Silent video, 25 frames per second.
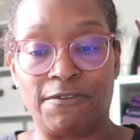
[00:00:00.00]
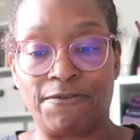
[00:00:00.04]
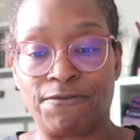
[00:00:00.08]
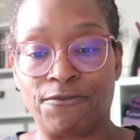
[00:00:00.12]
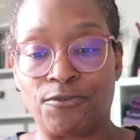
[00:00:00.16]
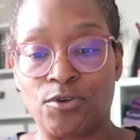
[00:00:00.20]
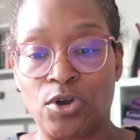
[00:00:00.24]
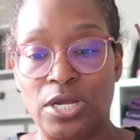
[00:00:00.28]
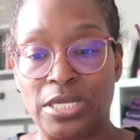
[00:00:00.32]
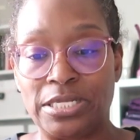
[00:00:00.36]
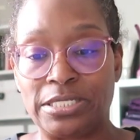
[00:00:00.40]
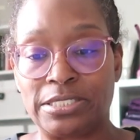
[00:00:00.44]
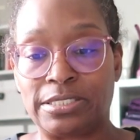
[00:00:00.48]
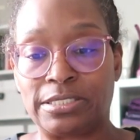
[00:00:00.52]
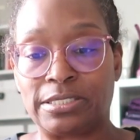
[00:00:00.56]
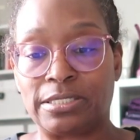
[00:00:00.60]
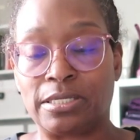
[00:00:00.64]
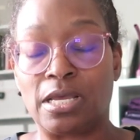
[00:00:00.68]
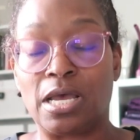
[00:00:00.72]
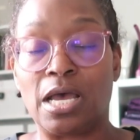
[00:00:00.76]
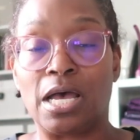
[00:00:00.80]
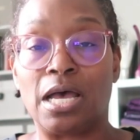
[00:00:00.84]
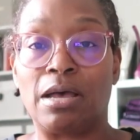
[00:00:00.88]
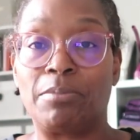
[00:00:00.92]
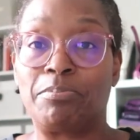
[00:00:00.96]

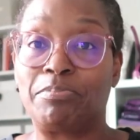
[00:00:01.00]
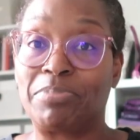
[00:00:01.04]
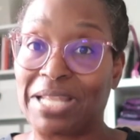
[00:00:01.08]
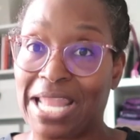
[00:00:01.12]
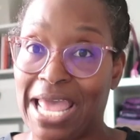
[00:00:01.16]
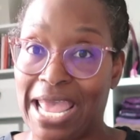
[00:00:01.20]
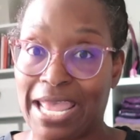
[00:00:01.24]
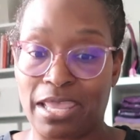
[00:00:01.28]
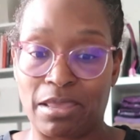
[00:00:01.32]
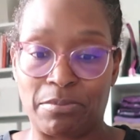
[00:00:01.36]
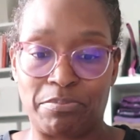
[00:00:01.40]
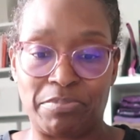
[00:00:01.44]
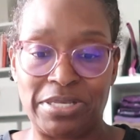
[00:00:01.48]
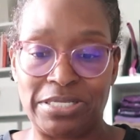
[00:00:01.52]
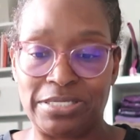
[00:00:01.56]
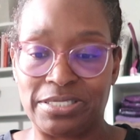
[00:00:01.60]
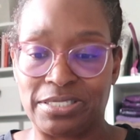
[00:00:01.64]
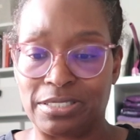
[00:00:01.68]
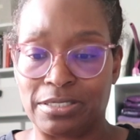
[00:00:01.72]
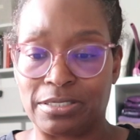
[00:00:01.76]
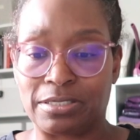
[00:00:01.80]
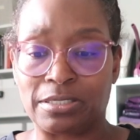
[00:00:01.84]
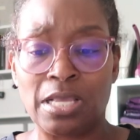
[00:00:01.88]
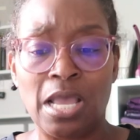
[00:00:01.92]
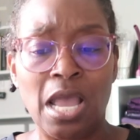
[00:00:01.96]
front placket
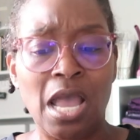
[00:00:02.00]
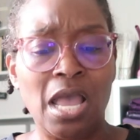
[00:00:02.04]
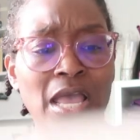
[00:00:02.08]
pieces